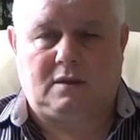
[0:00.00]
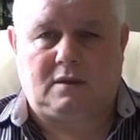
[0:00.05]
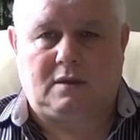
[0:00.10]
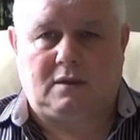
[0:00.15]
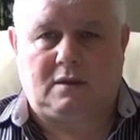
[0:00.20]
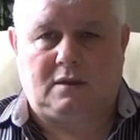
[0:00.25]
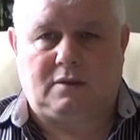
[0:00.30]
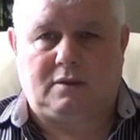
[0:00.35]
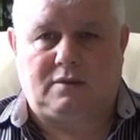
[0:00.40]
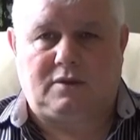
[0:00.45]

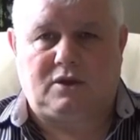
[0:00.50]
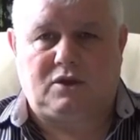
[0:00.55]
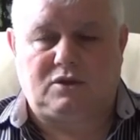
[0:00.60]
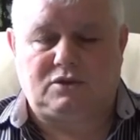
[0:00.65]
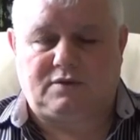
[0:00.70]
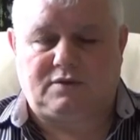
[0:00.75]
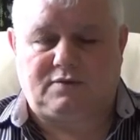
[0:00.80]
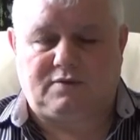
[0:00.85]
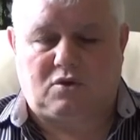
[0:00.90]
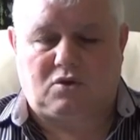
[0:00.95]
The use of
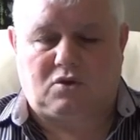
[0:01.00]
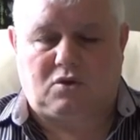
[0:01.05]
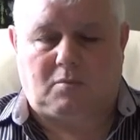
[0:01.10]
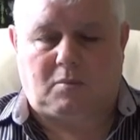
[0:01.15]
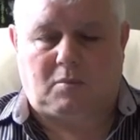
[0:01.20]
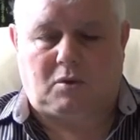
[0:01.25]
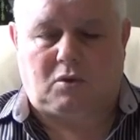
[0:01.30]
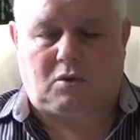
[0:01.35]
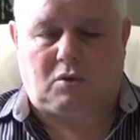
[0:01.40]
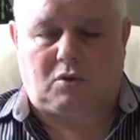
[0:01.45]
the
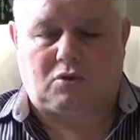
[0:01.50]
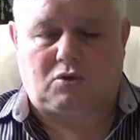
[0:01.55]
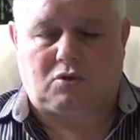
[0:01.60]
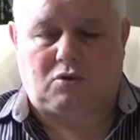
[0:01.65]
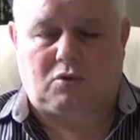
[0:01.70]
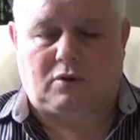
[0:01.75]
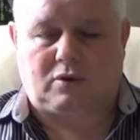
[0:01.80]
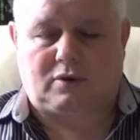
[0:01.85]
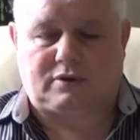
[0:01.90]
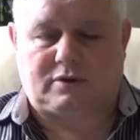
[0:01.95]
Common Law
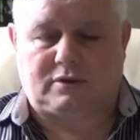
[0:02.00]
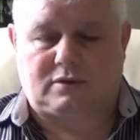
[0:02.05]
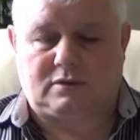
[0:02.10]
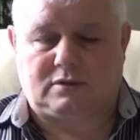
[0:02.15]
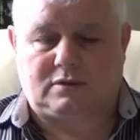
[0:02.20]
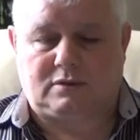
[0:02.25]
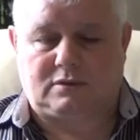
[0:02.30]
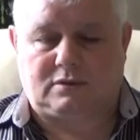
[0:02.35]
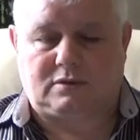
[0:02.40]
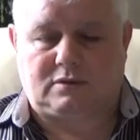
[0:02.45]
Court
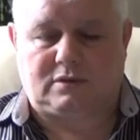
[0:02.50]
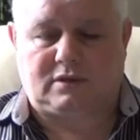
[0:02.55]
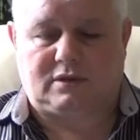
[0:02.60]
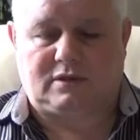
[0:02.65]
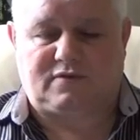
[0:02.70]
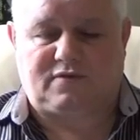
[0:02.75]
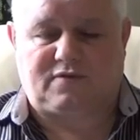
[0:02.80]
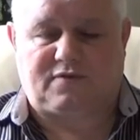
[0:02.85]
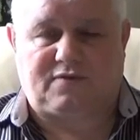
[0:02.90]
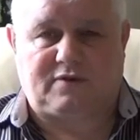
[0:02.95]
is
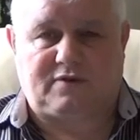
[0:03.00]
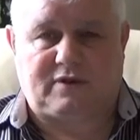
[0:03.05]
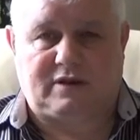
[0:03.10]
free.